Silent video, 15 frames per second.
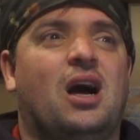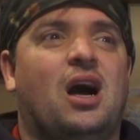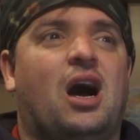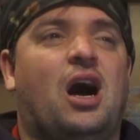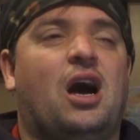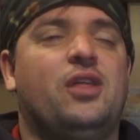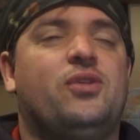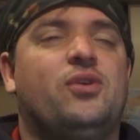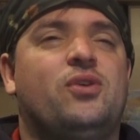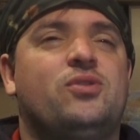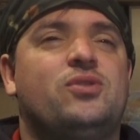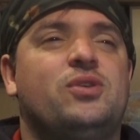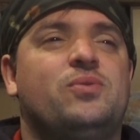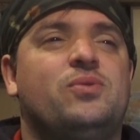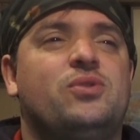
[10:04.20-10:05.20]
I thought
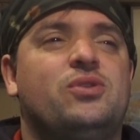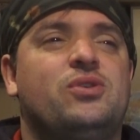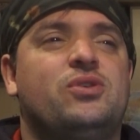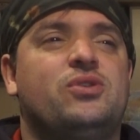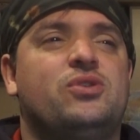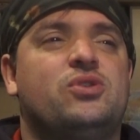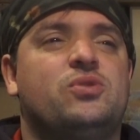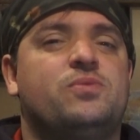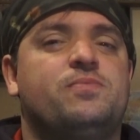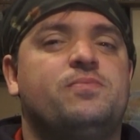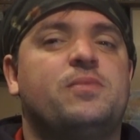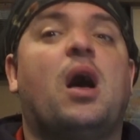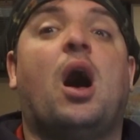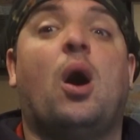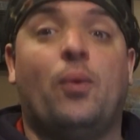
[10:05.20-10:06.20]
it was
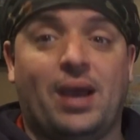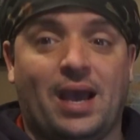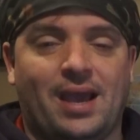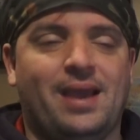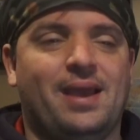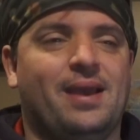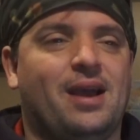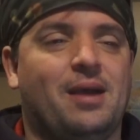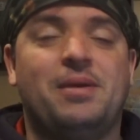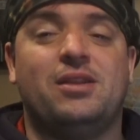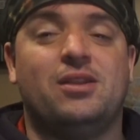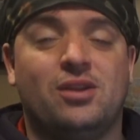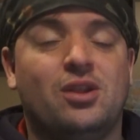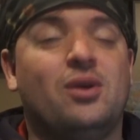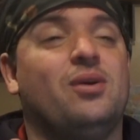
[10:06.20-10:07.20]
okay. I mean,
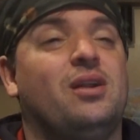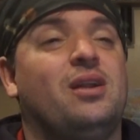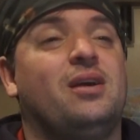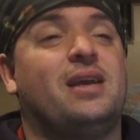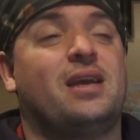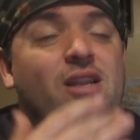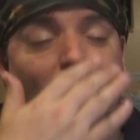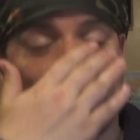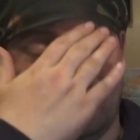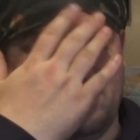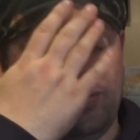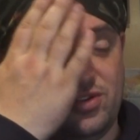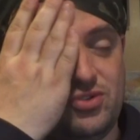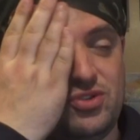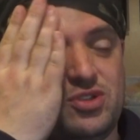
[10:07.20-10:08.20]
no, okay, no
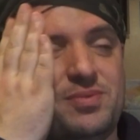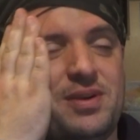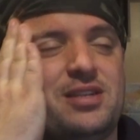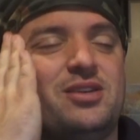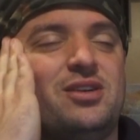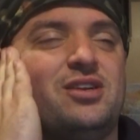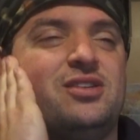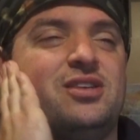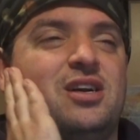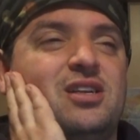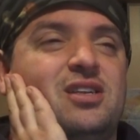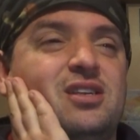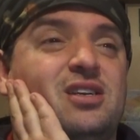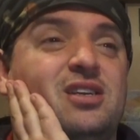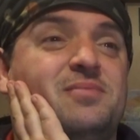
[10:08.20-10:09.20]
disrespect. I
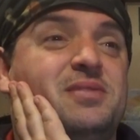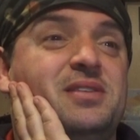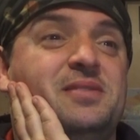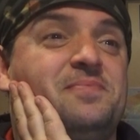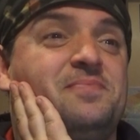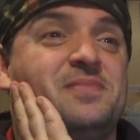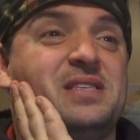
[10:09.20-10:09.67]
mean,